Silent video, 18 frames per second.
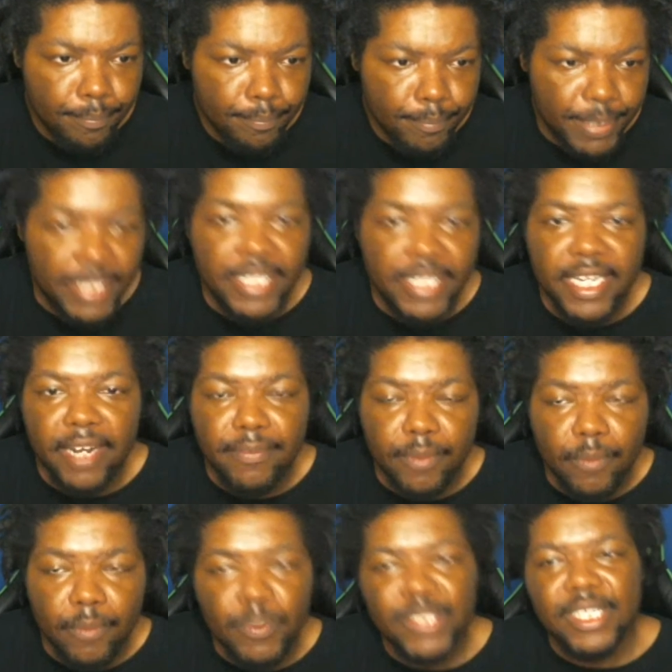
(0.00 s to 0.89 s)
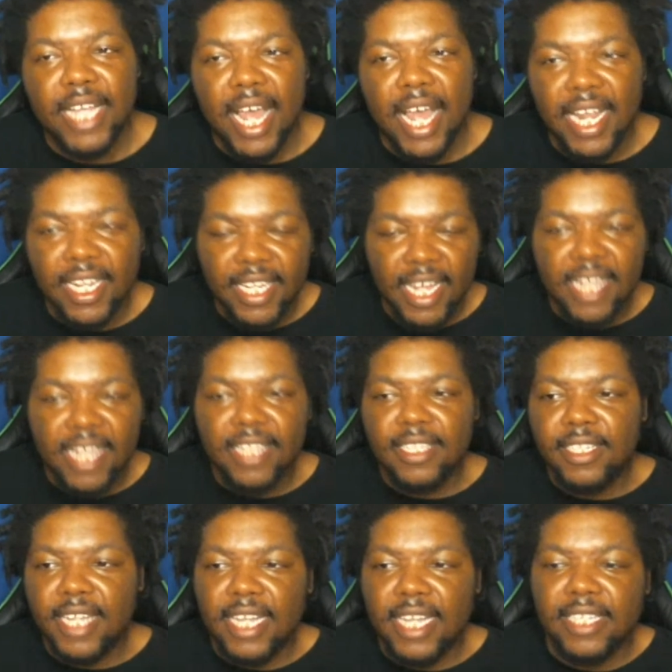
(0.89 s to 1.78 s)
be careful, which I kind
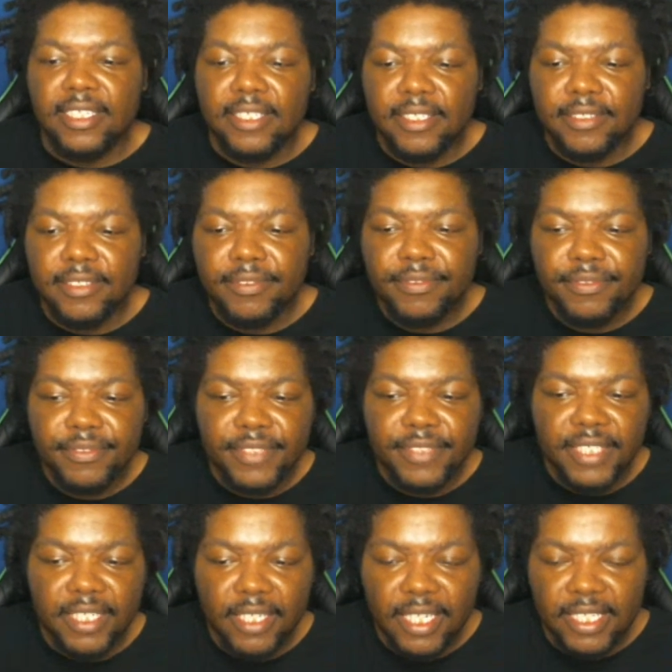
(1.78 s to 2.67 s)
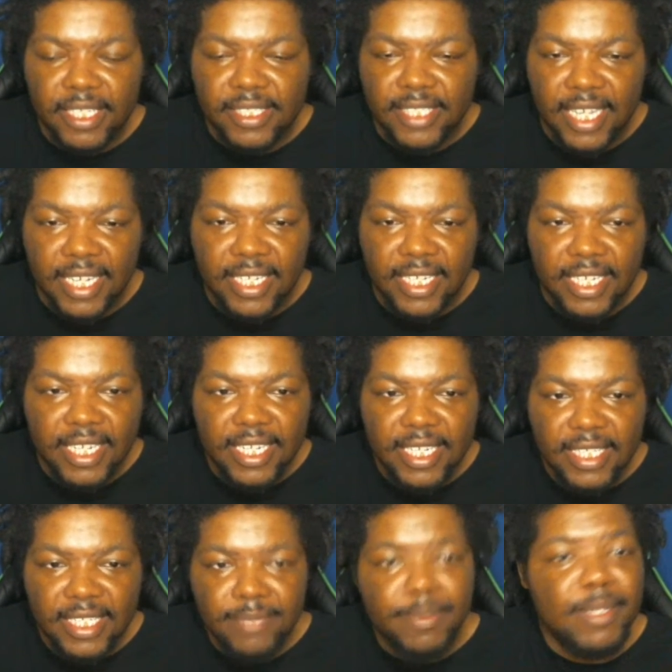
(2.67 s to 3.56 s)
of like, because like
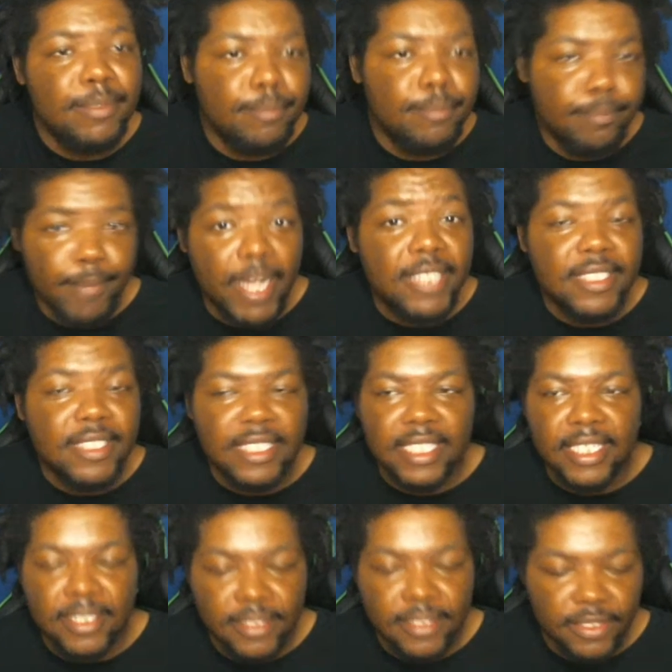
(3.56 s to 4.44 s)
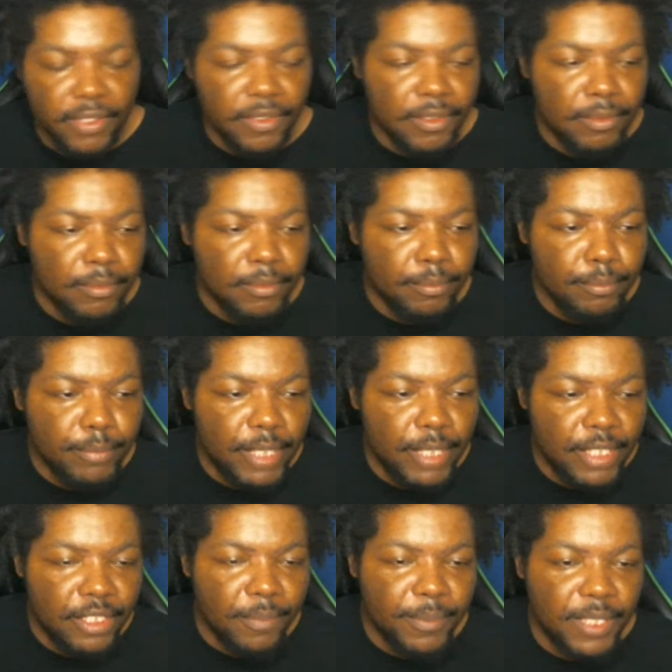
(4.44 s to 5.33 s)
it's been mentioned in certain
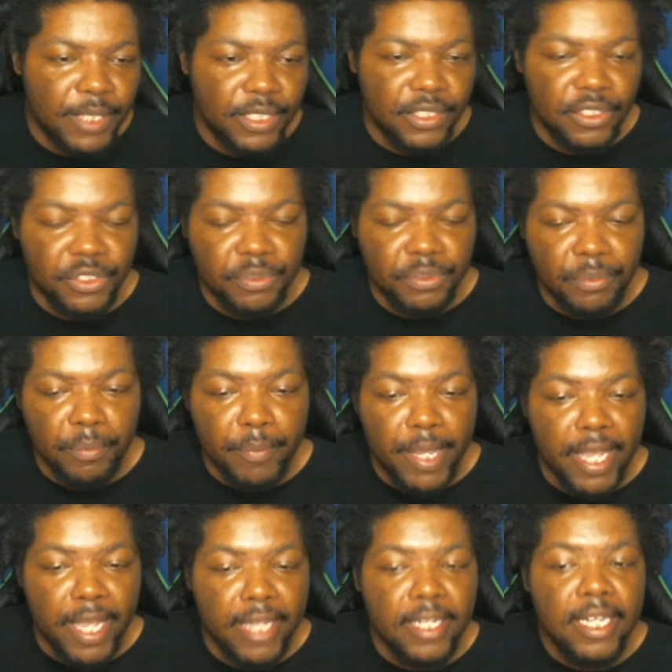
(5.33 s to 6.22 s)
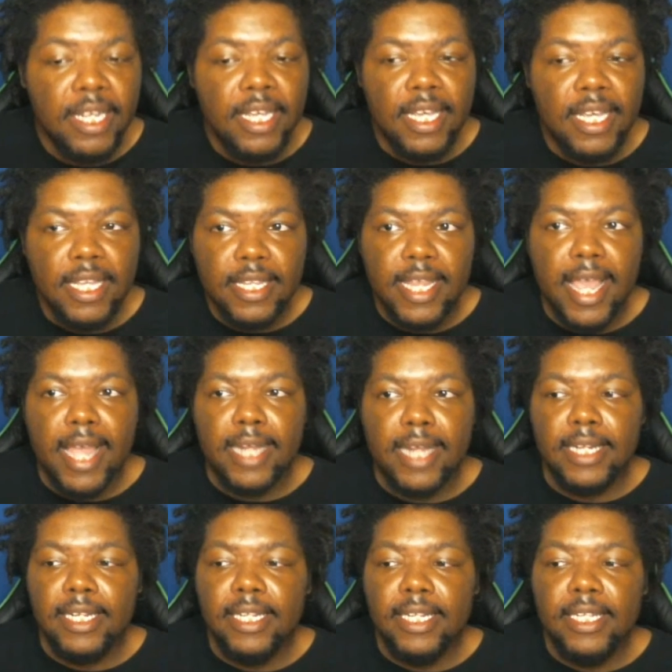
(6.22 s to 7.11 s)
interpretations of Superman that